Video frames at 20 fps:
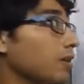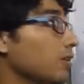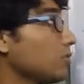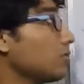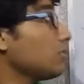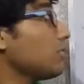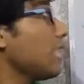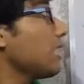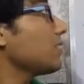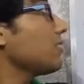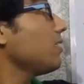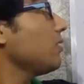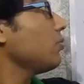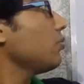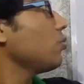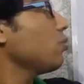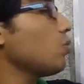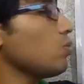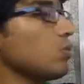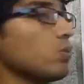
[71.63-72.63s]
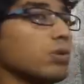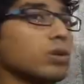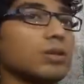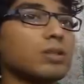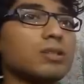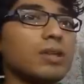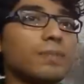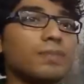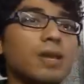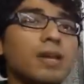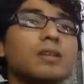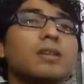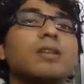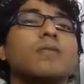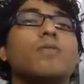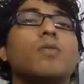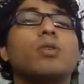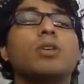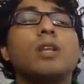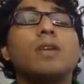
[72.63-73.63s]
So section 2
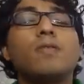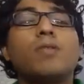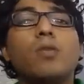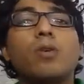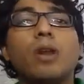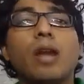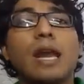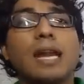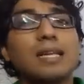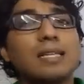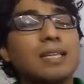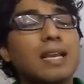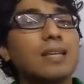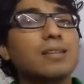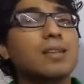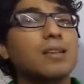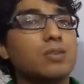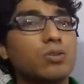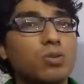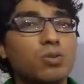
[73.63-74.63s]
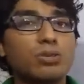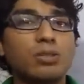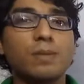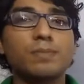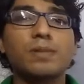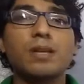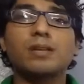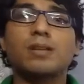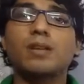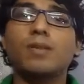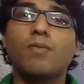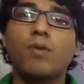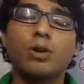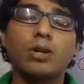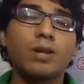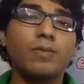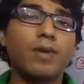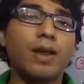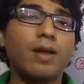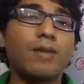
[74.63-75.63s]
subsection 44 and section 2 subsection
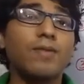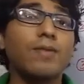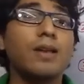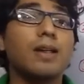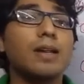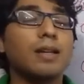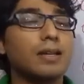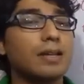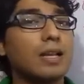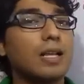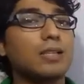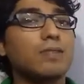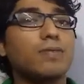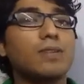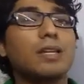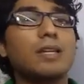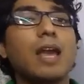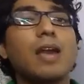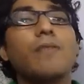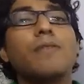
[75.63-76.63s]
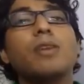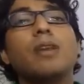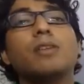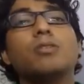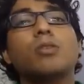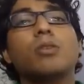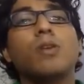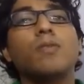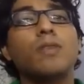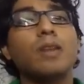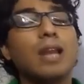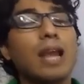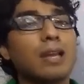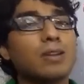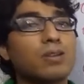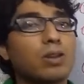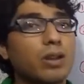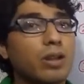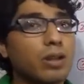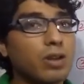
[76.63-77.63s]
45 deals with the definition of
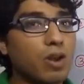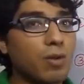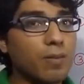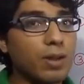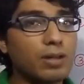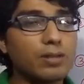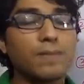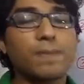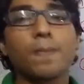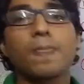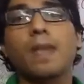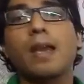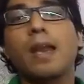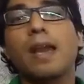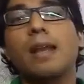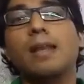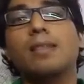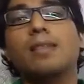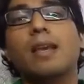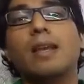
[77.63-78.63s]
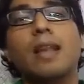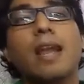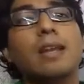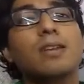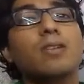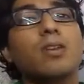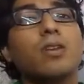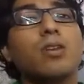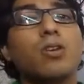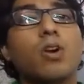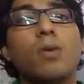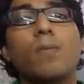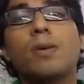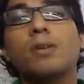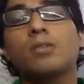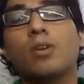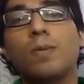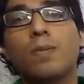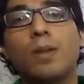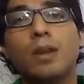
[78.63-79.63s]
electronic commerce and the electronic
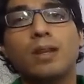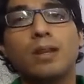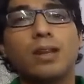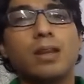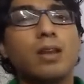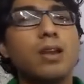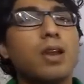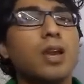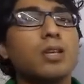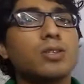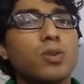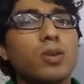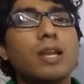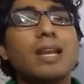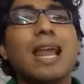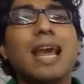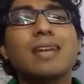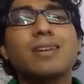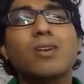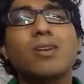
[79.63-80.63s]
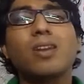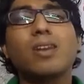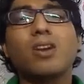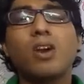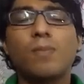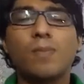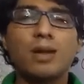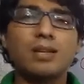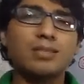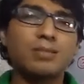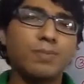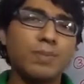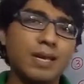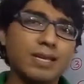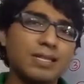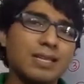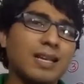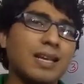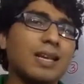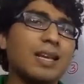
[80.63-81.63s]
commerce operator. So electronic commerce
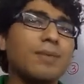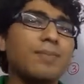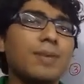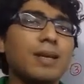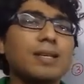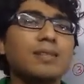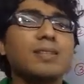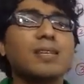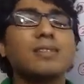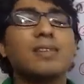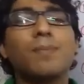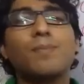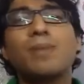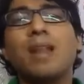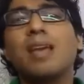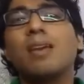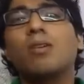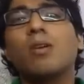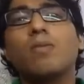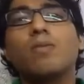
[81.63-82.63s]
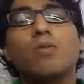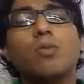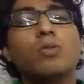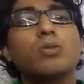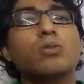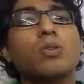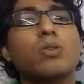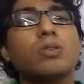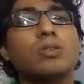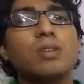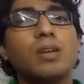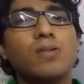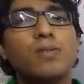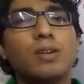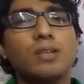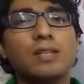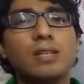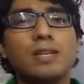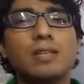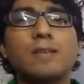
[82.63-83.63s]
basically means the supplying of goods or
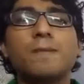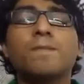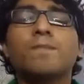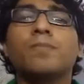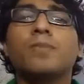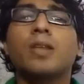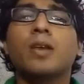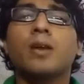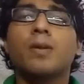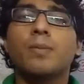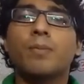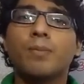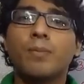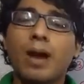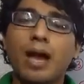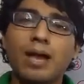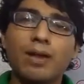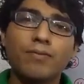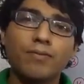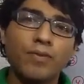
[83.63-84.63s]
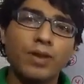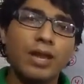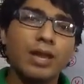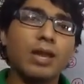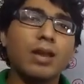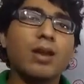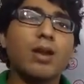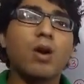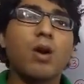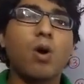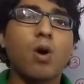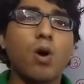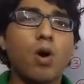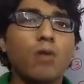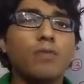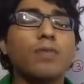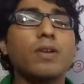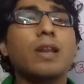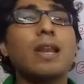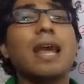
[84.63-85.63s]
services by way
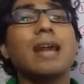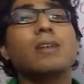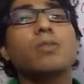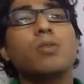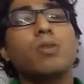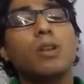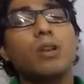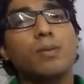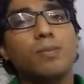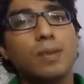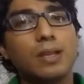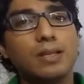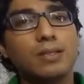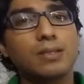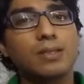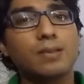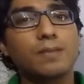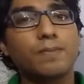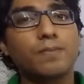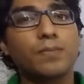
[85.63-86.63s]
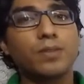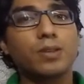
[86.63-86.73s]
of electronic means.